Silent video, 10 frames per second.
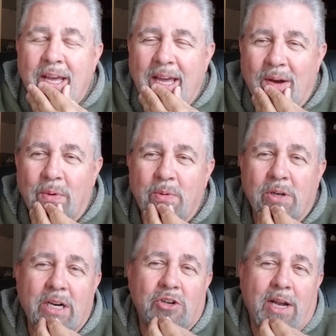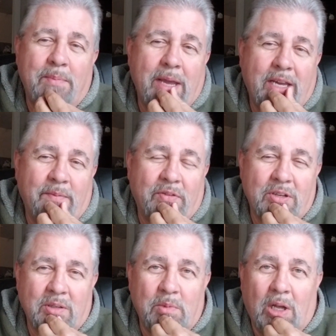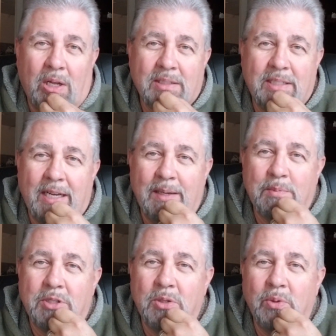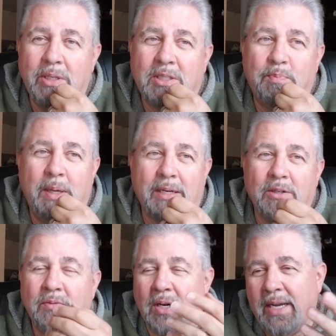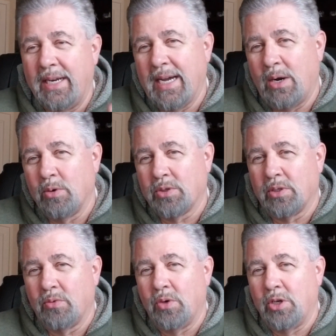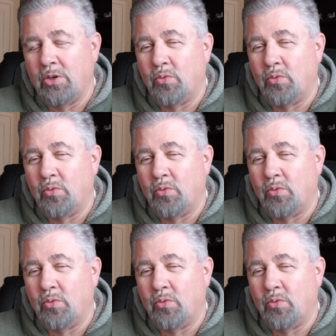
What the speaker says: And we were going to try to make up for some lost time. So we spent over 8 hours on the road.